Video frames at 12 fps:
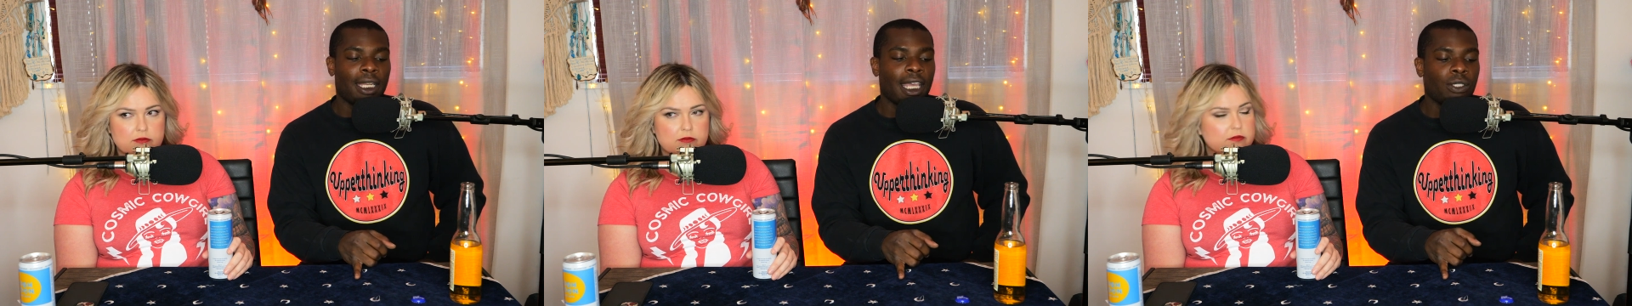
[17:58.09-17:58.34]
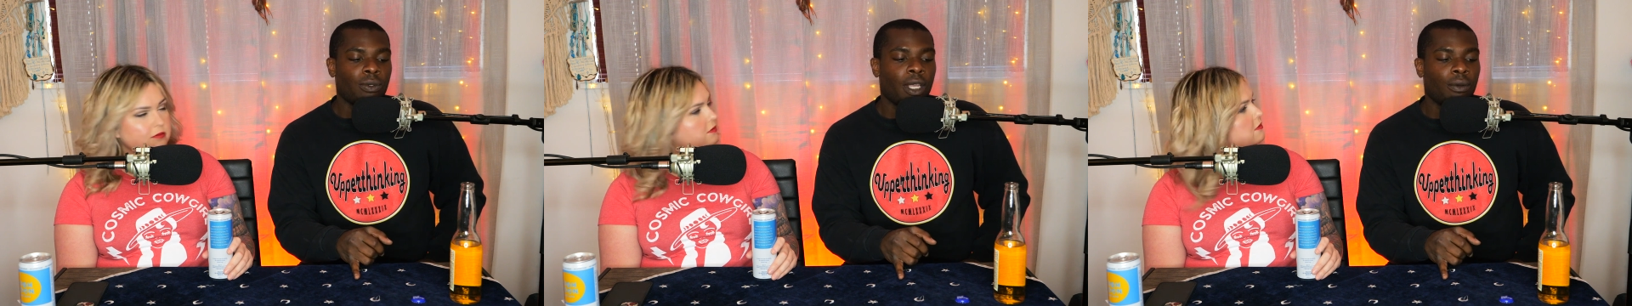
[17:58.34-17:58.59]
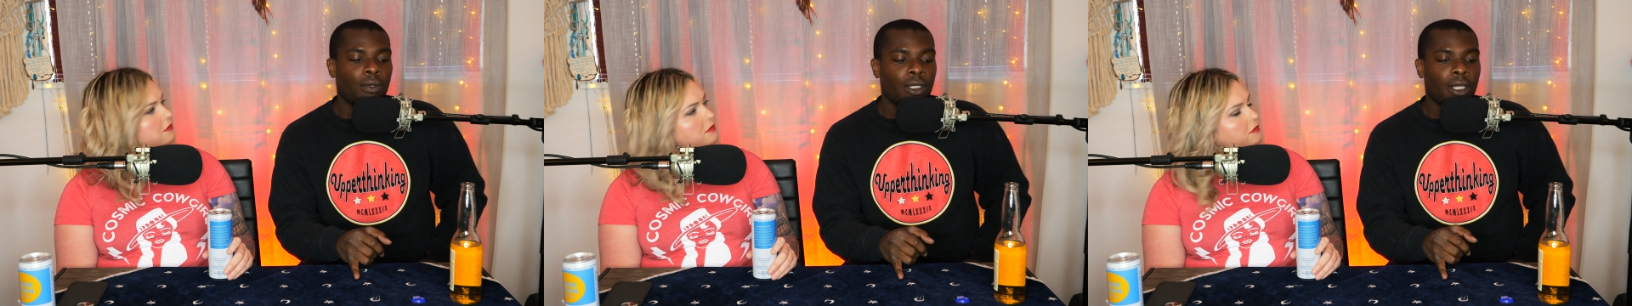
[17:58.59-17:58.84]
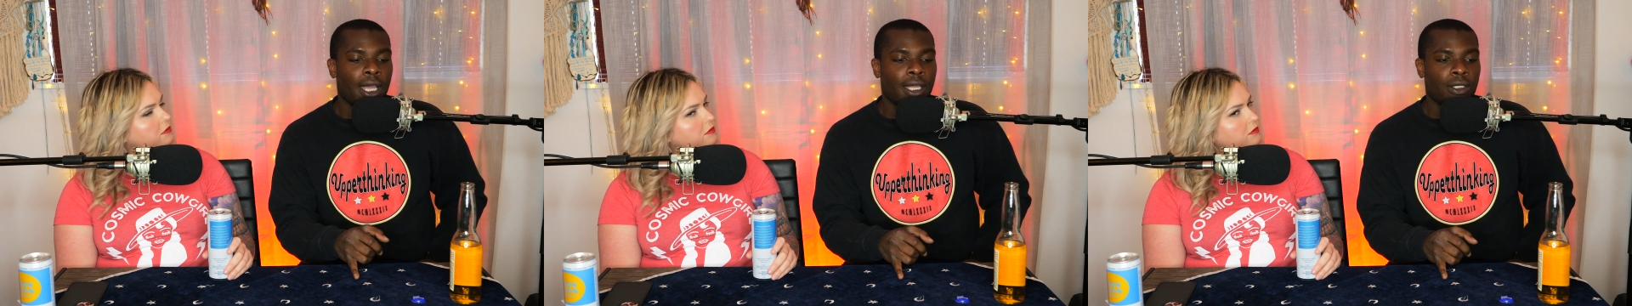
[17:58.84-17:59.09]
Speaker 1: And that's when I
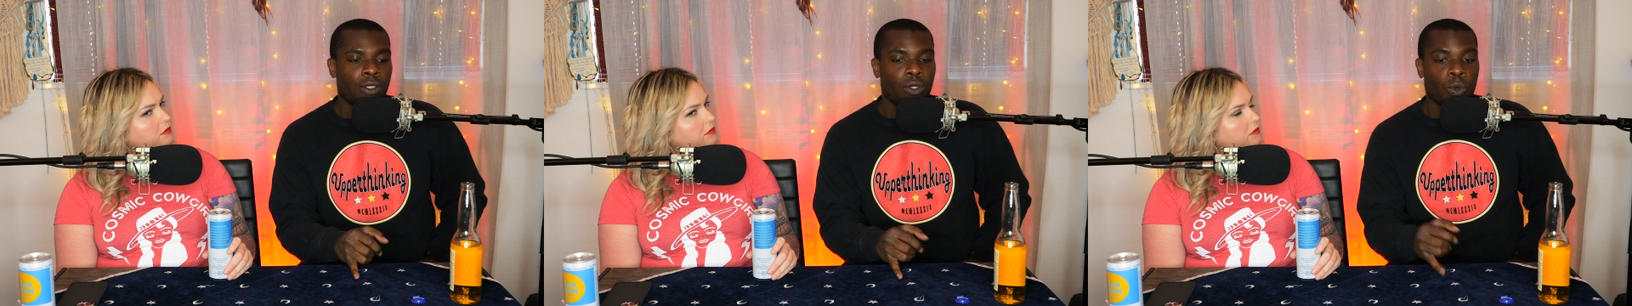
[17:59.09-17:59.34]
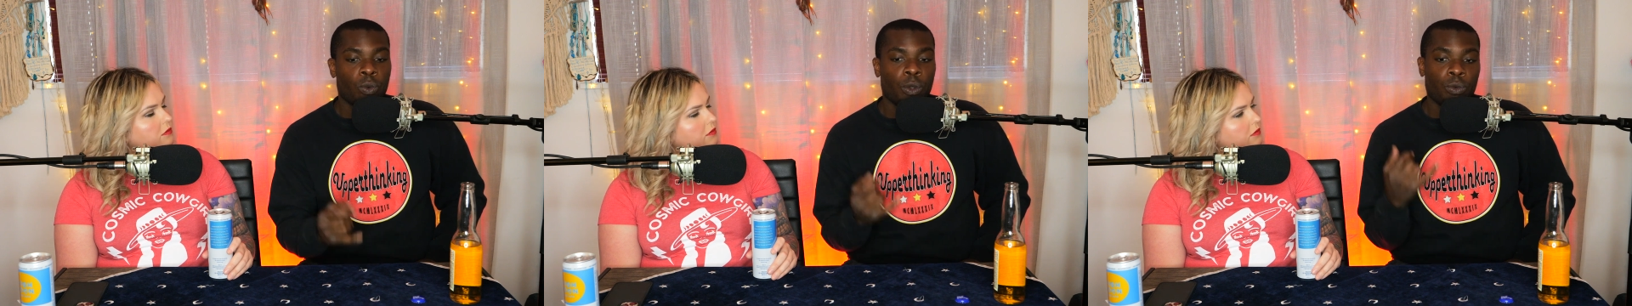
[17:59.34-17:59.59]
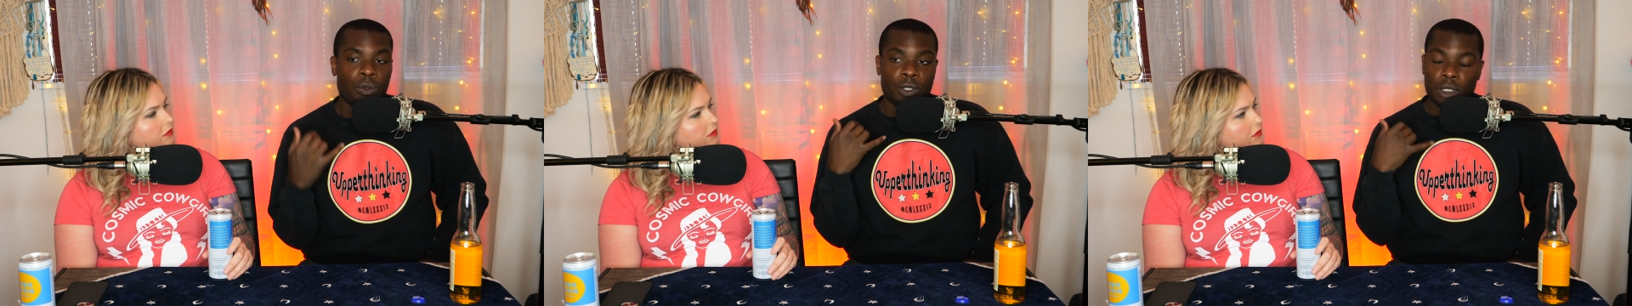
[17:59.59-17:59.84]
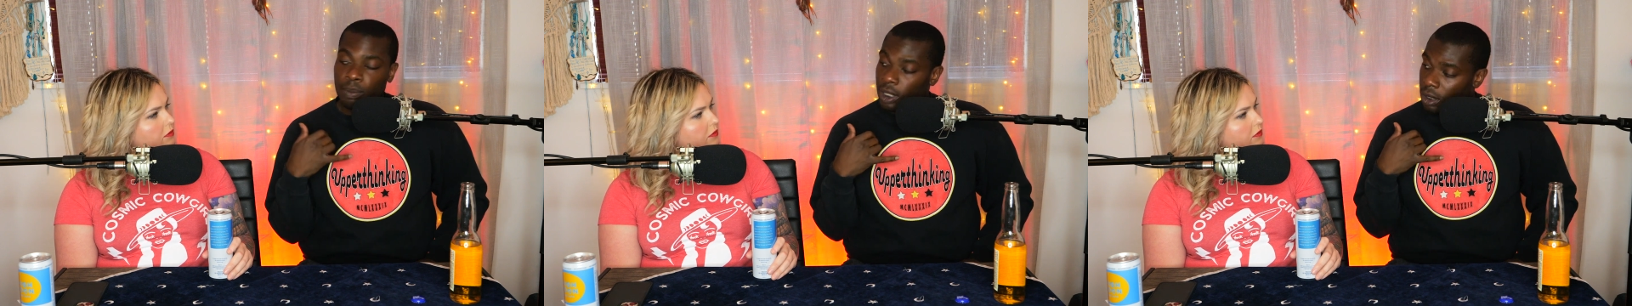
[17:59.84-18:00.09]
realized, you know, when we were
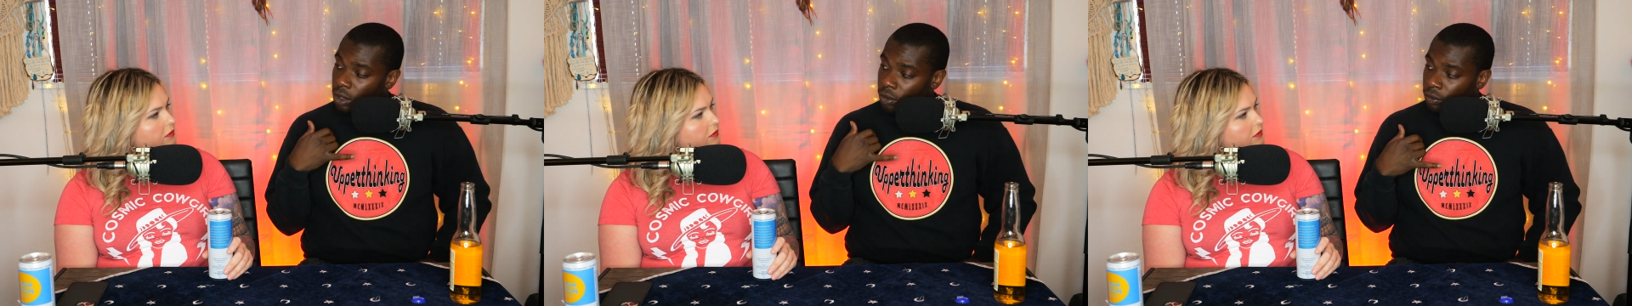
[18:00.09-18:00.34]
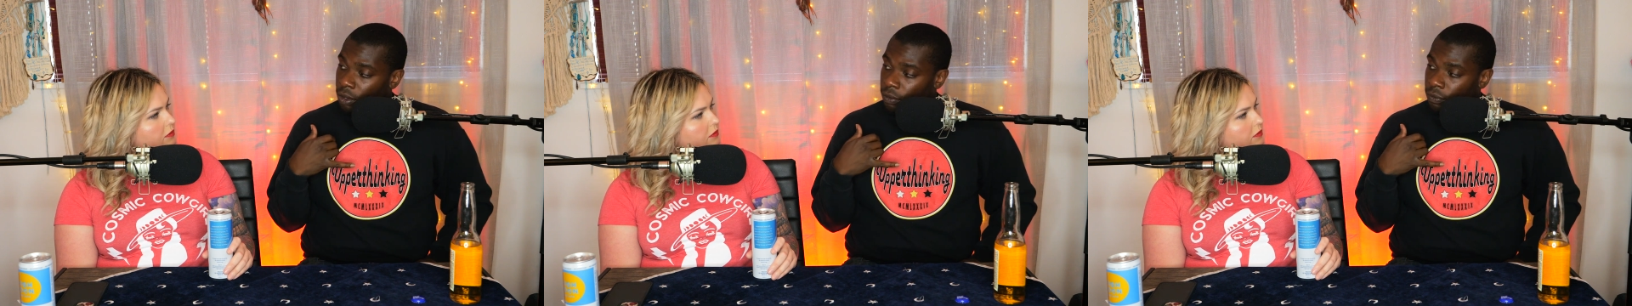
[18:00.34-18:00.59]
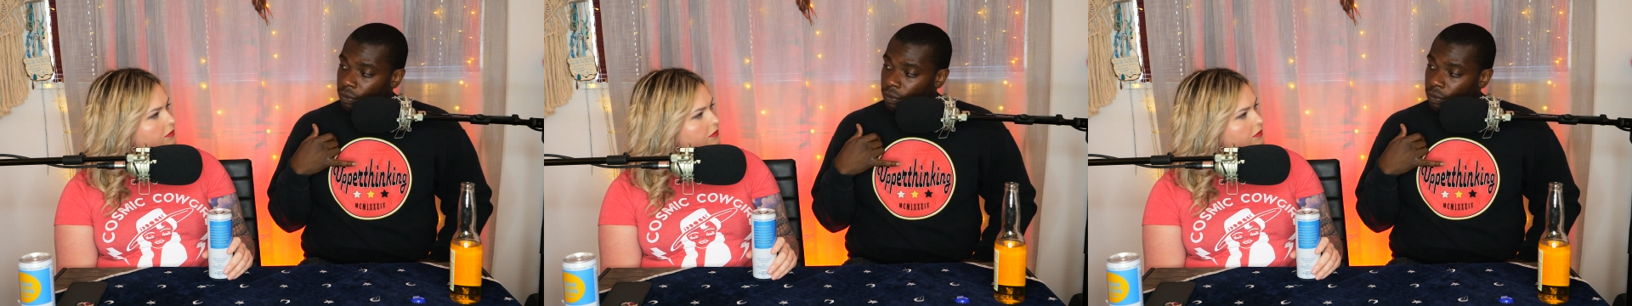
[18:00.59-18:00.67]
speaking over the